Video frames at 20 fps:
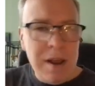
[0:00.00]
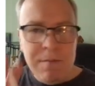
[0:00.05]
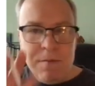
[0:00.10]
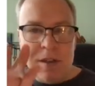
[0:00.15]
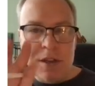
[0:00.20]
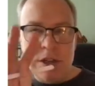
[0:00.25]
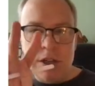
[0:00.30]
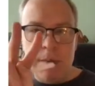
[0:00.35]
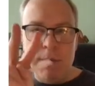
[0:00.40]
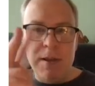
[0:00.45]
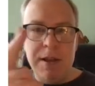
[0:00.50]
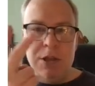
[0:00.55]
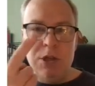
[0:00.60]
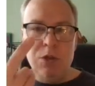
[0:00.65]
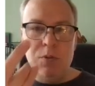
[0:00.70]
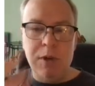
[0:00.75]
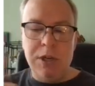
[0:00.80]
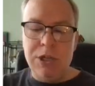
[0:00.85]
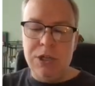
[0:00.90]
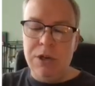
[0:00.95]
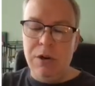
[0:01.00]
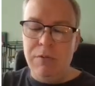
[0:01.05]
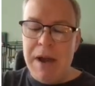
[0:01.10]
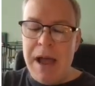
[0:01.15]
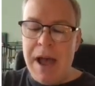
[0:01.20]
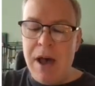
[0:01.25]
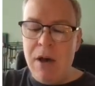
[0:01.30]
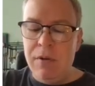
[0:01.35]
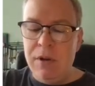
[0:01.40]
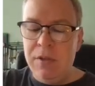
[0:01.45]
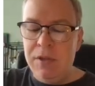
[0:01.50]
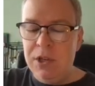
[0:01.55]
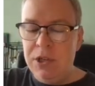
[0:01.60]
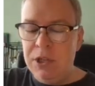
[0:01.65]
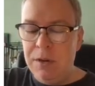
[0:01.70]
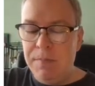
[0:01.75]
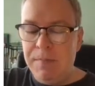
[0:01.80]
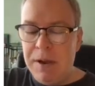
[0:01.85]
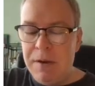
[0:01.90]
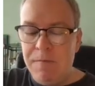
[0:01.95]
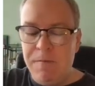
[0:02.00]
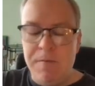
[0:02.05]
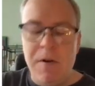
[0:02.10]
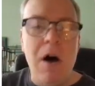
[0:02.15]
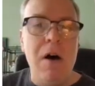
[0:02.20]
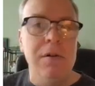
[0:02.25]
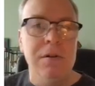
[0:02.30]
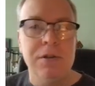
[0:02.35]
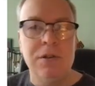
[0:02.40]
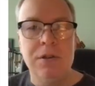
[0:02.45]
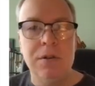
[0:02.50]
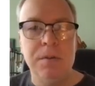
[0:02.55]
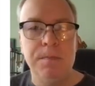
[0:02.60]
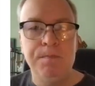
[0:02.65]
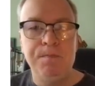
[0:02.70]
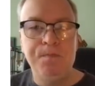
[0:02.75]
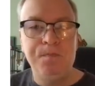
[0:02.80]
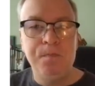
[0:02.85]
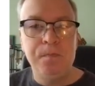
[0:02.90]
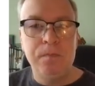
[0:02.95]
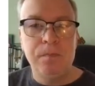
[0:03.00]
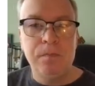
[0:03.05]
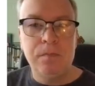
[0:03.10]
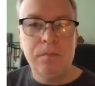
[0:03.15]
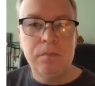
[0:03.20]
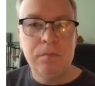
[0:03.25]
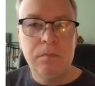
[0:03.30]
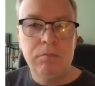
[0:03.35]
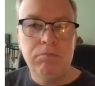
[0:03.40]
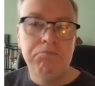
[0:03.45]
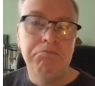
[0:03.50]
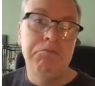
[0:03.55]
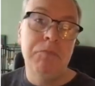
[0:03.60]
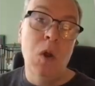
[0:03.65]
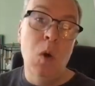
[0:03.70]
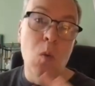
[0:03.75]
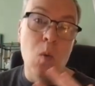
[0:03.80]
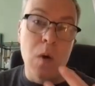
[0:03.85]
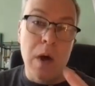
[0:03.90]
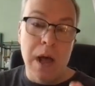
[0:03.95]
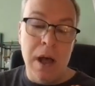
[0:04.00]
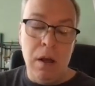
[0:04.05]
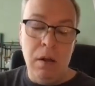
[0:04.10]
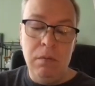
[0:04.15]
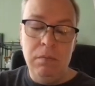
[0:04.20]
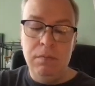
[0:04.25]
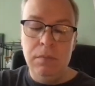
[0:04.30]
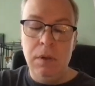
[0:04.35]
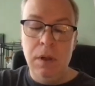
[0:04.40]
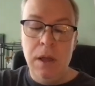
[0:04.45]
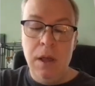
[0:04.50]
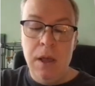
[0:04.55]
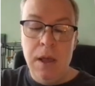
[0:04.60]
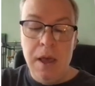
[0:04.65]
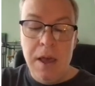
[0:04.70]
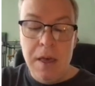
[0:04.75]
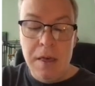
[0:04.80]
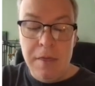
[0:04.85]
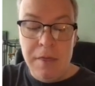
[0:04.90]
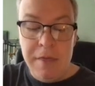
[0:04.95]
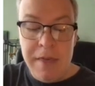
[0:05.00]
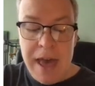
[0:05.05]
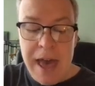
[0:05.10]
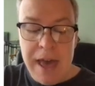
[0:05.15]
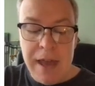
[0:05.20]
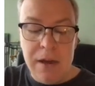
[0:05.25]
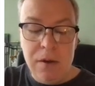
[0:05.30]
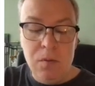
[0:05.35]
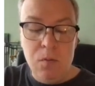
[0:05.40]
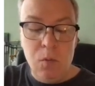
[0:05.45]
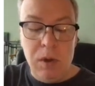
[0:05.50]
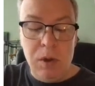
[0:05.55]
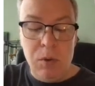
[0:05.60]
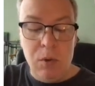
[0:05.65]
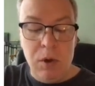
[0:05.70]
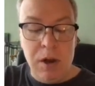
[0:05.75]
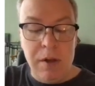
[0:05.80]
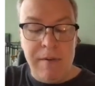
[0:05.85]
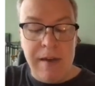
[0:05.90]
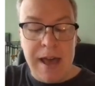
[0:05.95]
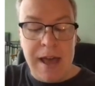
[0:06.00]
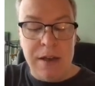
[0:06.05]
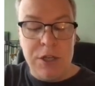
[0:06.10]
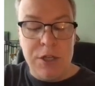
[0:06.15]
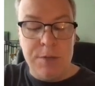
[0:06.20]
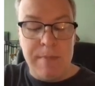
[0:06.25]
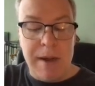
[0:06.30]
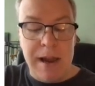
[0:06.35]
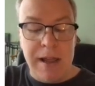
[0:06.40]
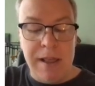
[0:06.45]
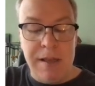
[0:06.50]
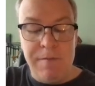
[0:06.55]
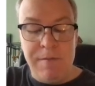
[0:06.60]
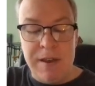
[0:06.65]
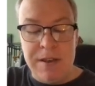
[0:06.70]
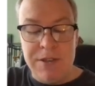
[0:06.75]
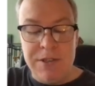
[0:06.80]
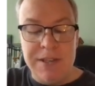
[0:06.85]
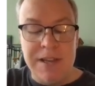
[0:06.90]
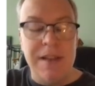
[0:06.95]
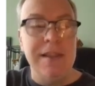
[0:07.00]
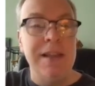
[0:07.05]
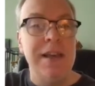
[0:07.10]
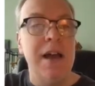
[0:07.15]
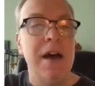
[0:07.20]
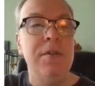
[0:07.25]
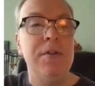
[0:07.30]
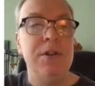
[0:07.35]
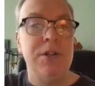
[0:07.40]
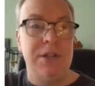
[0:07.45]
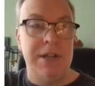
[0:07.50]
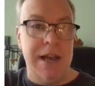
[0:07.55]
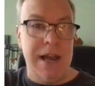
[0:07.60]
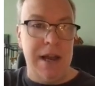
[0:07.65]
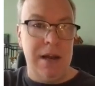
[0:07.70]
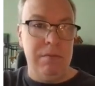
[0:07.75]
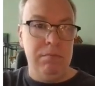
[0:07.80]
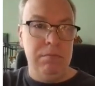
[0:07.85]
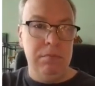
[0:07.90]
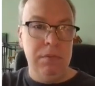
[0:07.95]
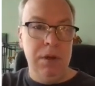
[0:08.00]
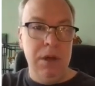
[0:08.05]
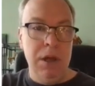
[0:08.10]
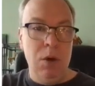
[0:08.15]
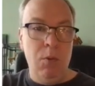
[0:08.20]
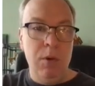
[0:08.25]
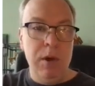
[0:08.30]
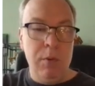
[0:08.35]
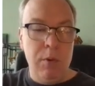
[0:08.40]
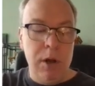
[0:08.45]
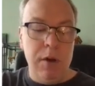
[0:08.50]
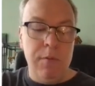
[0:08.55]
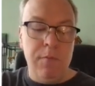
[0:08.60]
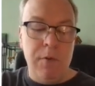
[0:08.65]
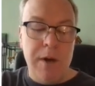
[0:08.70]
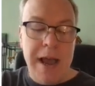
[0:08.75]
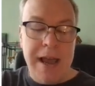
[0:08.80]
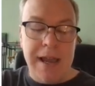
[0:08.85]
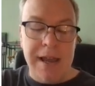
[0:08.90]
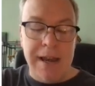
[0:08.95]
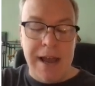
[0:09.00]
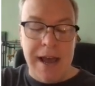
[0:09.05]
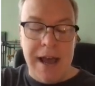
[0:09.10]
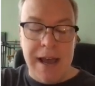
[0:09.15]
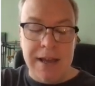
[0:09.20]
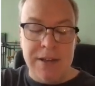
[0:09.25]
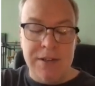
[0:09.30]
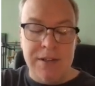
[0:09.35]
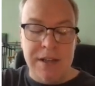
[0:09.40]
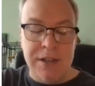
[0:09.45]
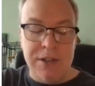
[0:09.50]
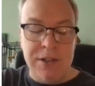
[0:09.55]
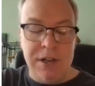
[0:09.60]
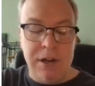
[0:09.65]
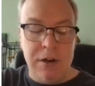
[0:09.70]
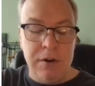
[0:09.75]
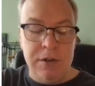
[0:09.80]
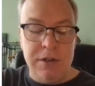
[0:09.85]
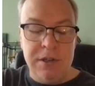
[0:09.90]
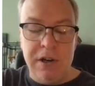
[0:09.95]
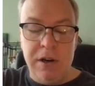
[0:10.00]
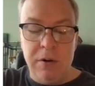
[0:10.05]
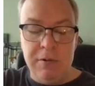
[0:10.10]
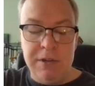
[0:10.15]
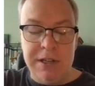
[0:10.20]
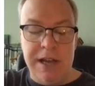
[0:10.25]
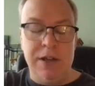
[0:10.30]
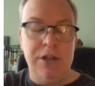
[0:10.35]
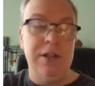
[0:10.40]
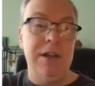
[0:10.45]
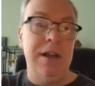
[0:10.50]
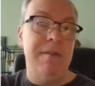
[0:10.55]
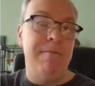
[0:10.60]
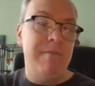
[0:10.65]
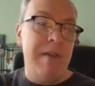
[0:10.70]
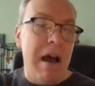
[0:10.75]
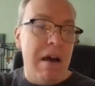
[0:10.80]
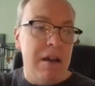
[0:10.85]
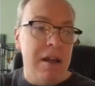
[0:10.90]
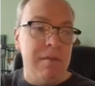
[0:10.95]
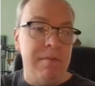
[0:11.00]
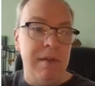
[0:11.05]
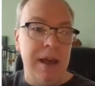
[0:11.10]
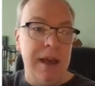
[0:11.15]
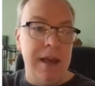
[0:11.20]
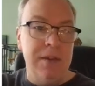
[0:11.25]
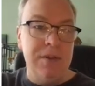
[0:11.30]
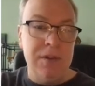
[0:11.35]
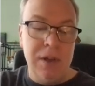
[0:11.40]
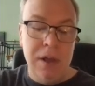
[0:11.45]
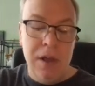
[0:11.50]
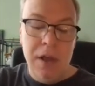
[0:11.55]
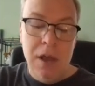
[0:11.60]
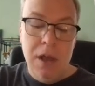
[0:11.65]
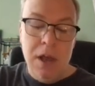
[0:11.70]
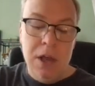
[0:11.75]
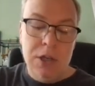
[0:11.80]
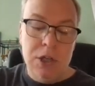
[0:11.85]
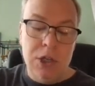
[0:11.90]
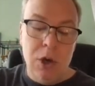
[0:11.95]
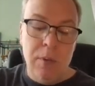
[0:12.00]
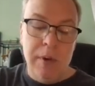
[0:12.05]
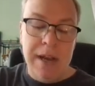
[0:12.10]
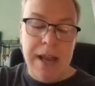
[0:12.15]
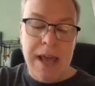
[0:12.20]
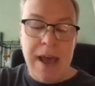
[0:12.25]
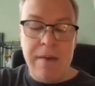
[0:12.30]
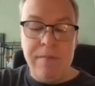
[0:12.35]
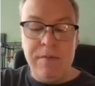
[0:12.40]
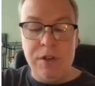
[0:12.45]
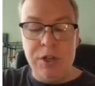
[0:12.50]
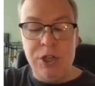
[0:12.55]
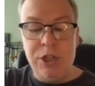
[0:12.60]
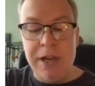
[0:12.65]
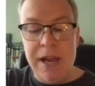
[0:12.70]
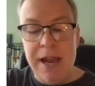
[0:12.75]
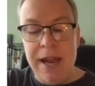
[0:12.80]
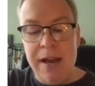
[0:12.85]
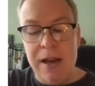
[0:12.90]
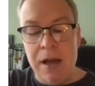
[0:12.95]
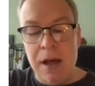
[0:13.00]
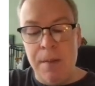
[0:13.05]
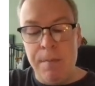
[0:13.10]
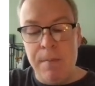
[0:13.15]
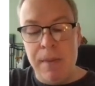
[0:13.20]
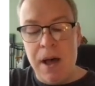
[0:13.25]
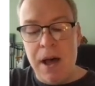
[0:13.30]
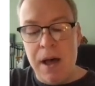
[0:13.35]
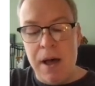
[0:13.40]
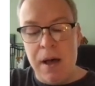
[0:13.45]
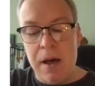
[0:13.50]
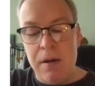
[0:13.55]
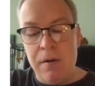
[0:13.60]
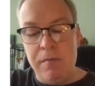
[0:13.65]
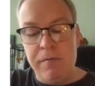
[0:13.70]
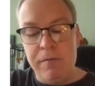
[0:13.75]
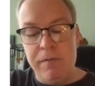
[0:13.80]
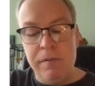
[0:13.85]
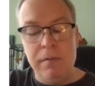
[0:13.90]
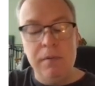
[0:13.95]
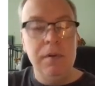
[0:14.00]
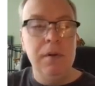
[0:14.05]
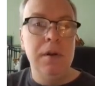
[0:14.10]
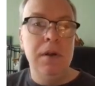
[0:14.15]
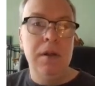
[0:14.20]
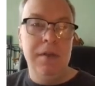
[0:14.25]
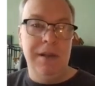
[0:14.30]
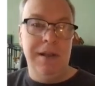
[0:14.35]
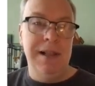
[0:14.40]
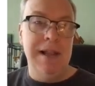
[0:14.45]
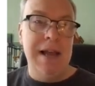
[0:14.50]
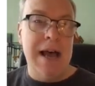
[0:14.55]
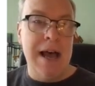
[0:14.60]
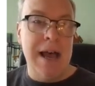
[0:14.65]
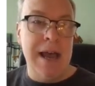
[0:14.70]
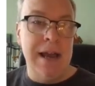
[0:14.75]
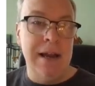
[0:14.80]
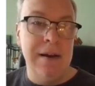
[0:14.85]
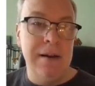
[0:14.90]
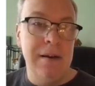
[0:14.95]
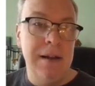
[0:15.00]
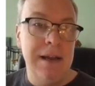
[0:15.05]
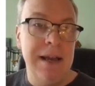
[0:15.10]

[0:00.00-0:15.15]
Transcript: this had been switched around and this had been false? Well, then we would have had smiley faces on the other side. We would have recognized that 0, 0 was actually a frowny face, so we'd have to shade above the line